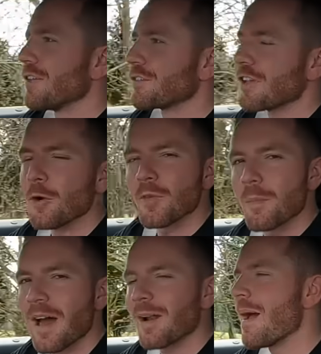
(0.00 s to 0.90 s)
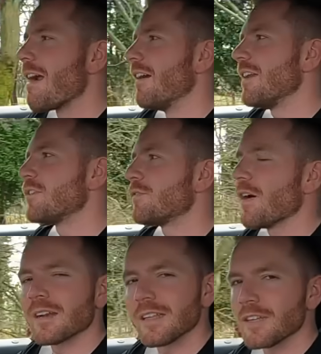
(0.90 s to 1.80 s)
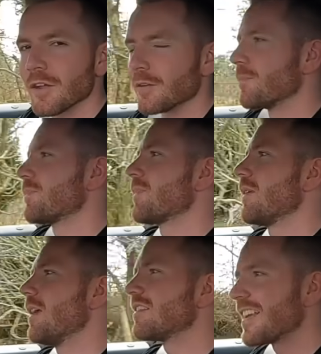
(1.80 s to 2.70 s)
So, the Panamera is finally done. It's